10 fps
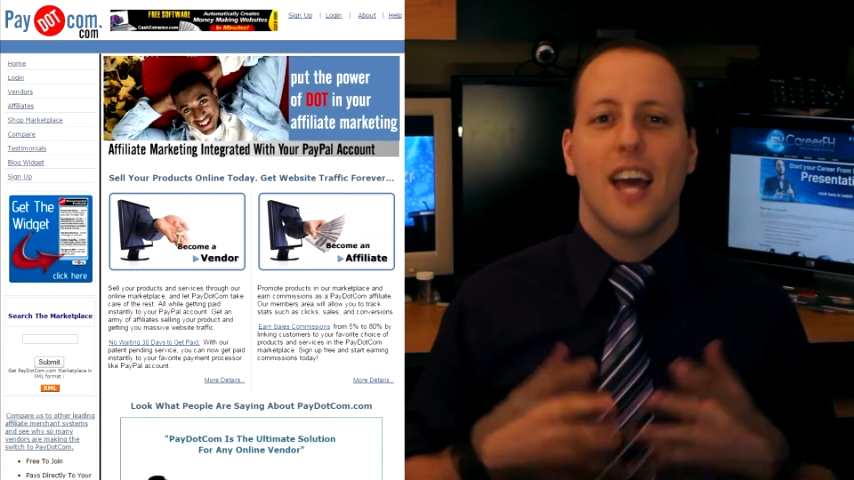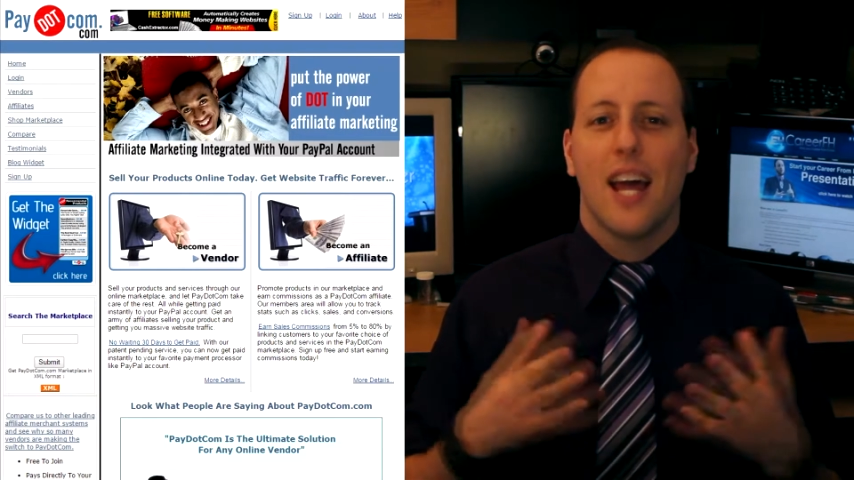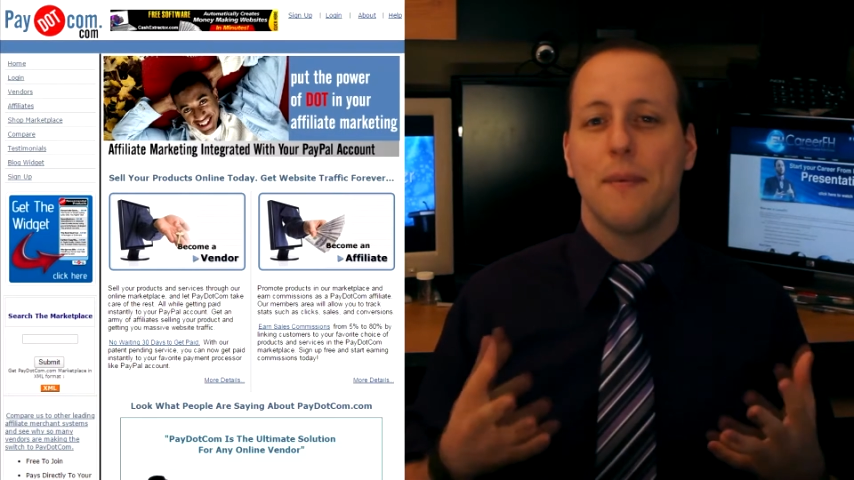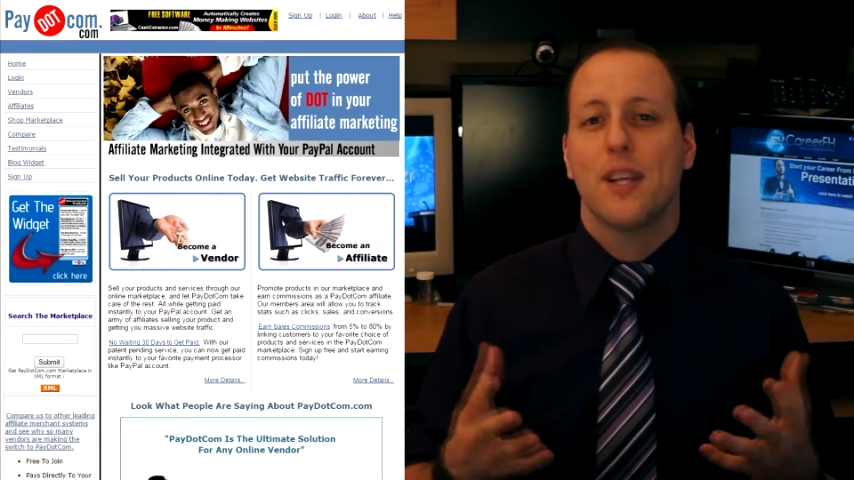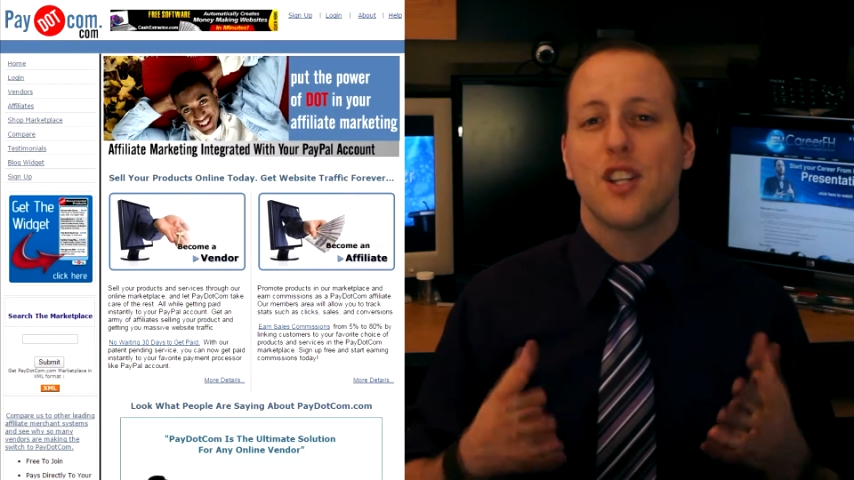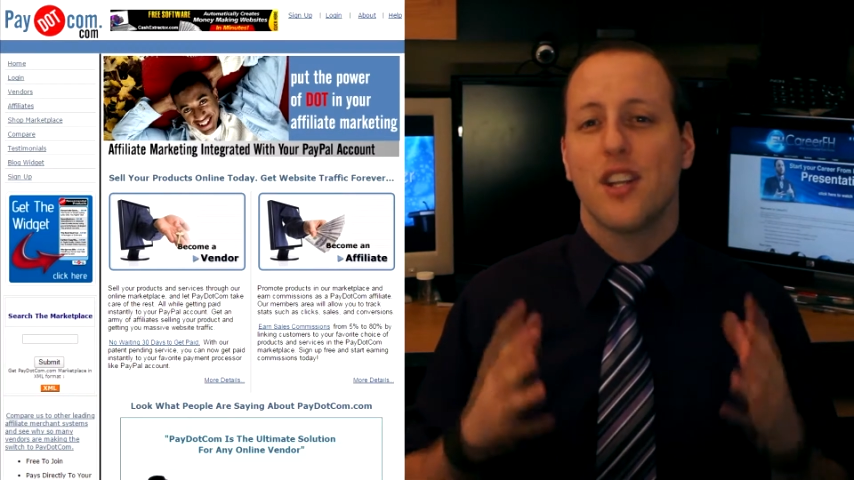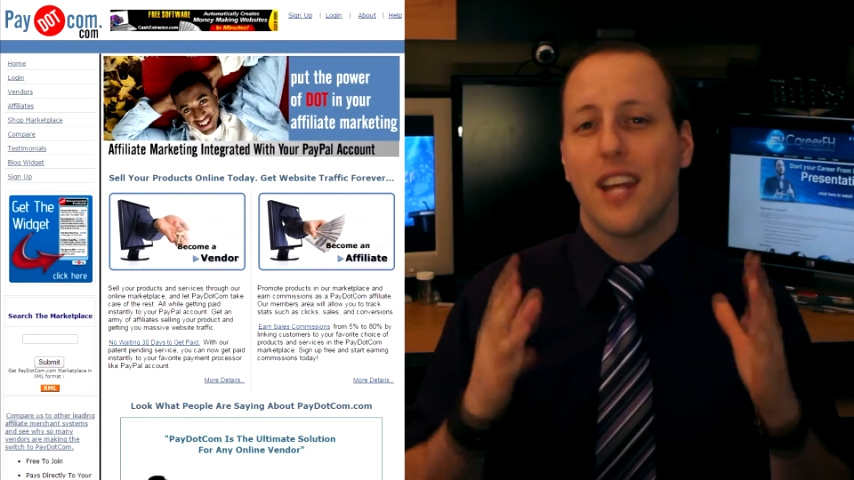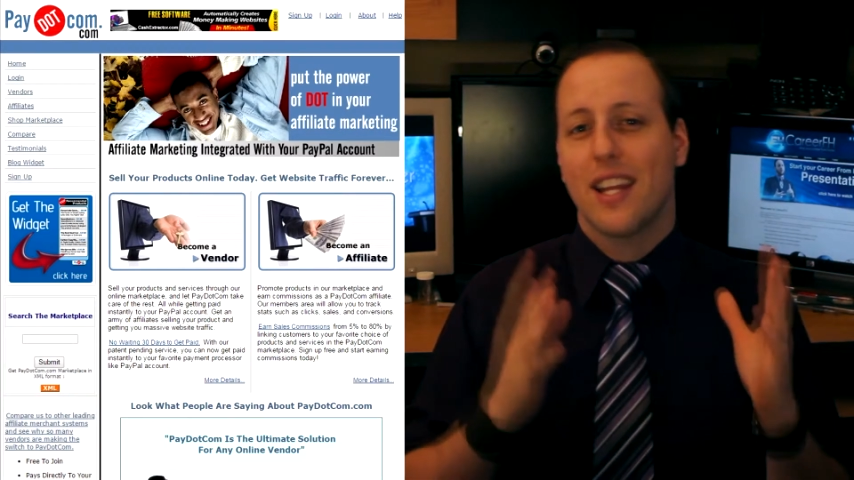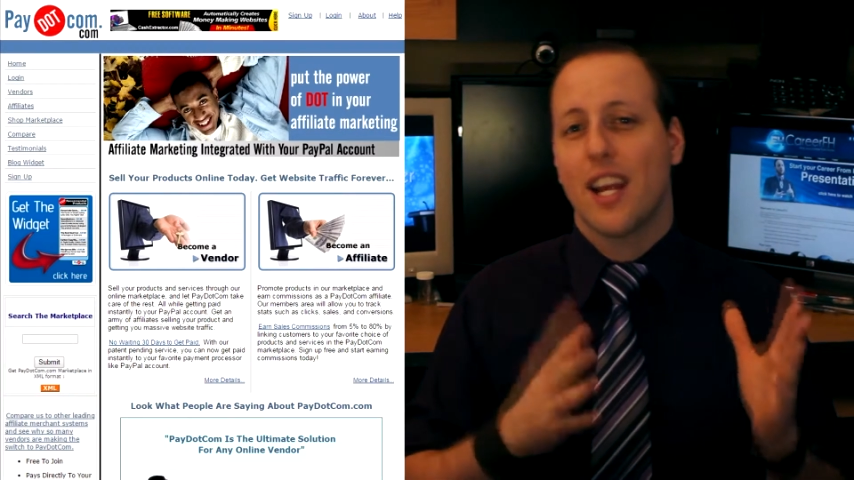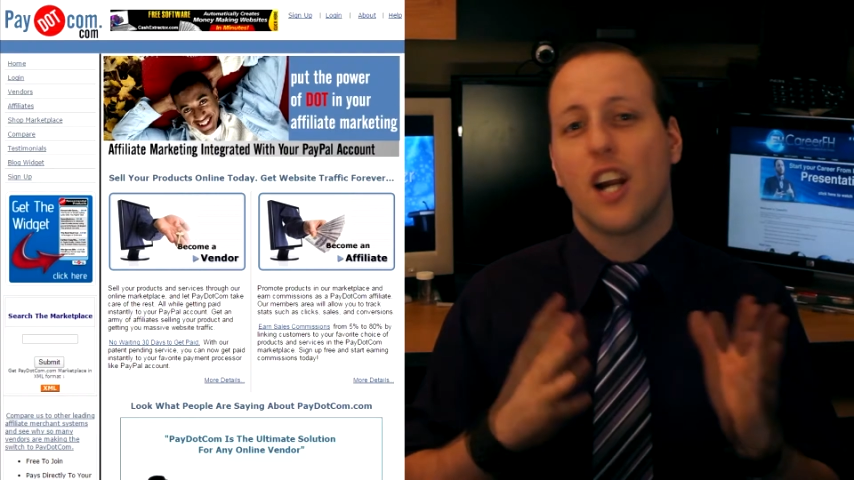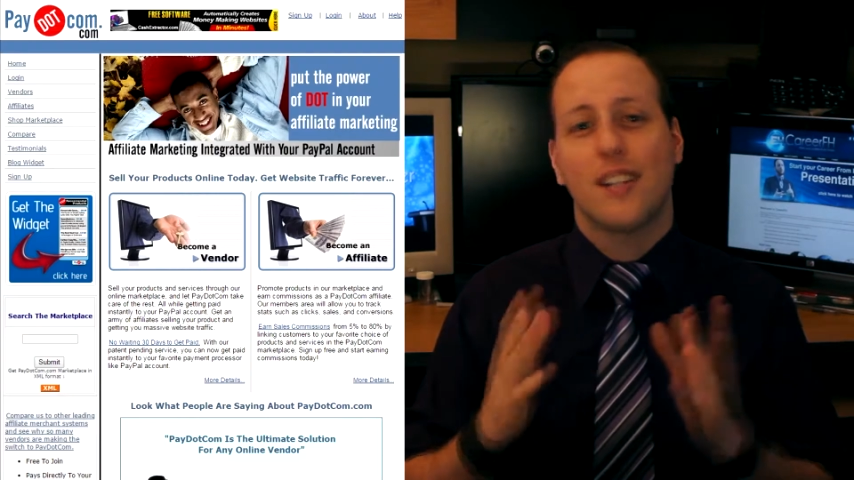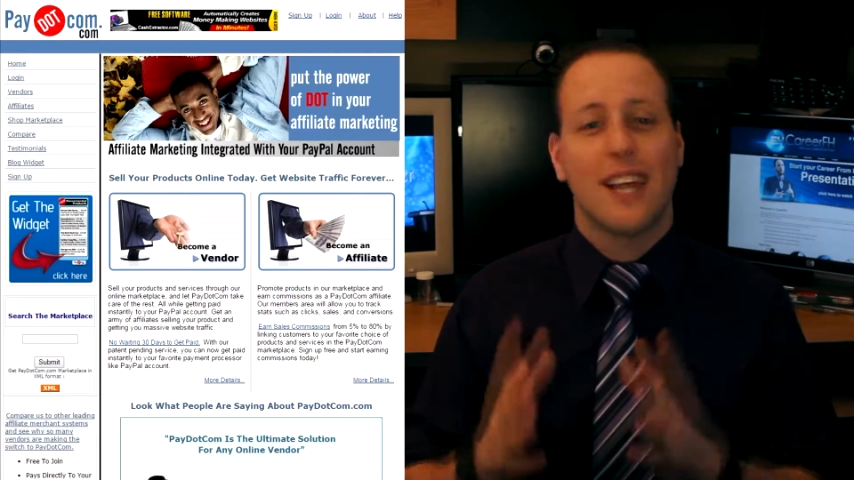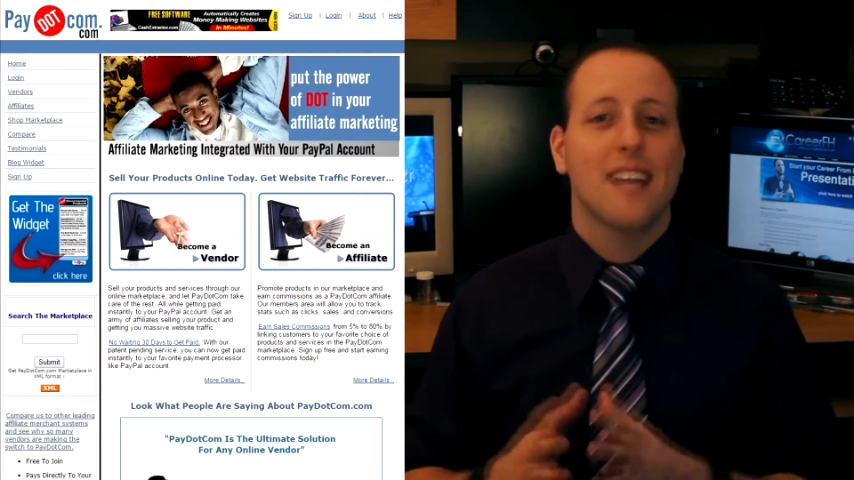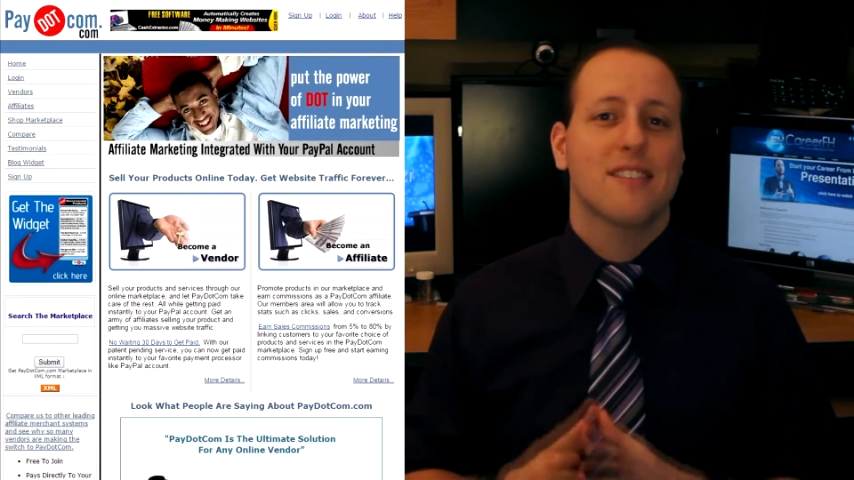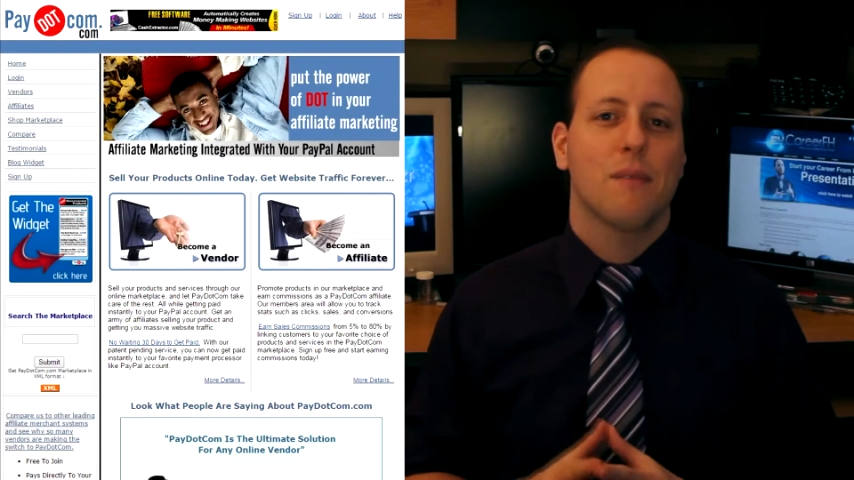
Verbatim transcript: and make sure that they are tax